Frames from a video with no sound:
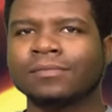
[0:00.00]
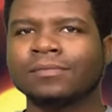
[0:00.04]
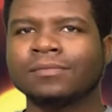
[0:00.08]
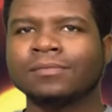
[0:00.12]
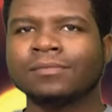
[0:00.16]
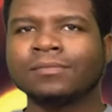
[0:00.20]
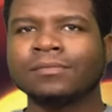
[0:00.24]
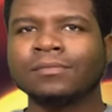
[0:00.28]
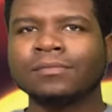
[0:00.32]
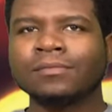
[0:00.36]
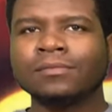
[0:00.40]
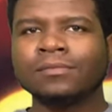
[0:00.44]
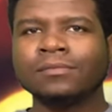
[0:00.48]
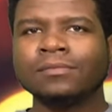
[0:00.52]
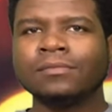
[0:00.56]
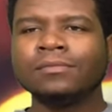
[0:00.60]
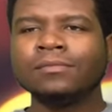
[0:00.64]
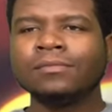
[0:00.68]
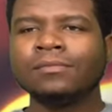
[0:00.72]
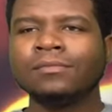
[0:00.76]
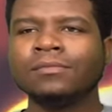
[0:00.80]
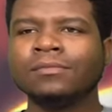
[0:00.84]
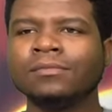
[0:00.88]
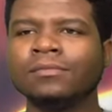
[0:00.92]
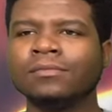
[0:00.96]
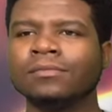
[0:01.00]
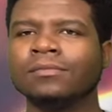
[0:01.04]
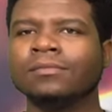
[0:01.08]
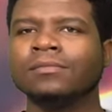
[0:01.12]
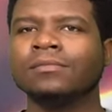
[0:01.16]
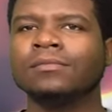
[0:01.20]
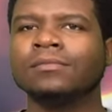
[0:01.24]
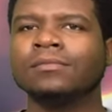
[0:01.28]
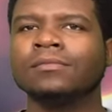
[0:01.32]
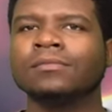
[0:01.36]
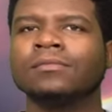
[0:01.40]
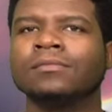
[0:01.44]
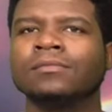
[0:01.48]

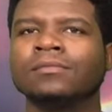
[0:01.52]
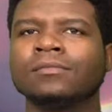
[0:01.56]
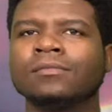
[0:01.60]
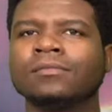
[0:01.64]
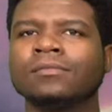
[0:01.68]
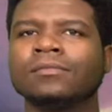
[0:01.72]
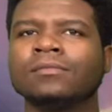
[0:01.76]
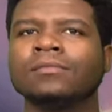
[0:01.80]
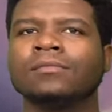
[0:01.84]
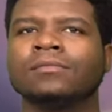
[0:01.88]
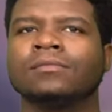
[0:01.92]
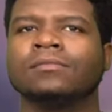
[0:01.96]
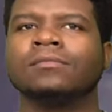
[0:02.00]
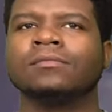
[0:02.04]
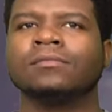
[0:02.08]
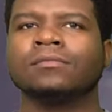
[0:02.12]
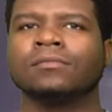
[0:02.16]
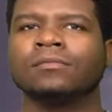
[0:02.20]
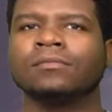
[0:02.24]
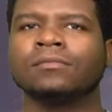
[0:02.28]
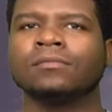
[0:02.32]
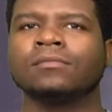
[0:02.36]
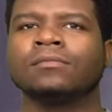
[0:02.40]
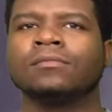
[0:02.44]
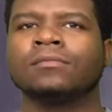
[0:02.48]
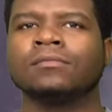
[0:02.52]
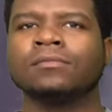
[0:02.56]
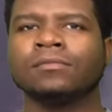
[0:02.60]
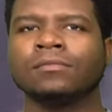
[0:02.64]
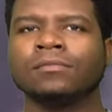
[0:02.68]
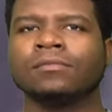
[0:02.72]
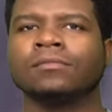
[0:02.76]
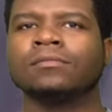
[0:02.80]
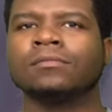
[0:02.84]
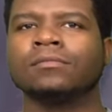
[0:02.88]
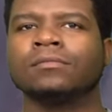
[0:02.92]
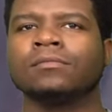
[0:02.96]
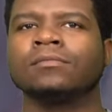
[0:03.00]

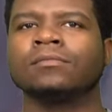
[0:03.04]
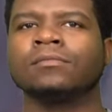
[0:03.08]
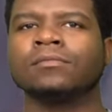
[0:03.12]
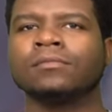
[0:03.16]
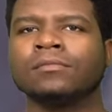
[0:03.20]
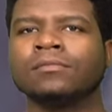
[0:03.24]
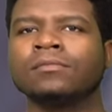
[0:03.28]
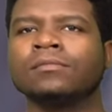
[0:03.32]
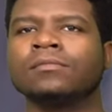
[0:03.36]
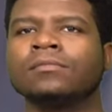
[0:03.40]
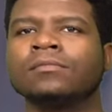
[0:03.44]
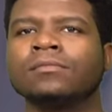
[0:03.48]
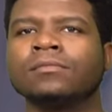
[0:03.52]
(silent)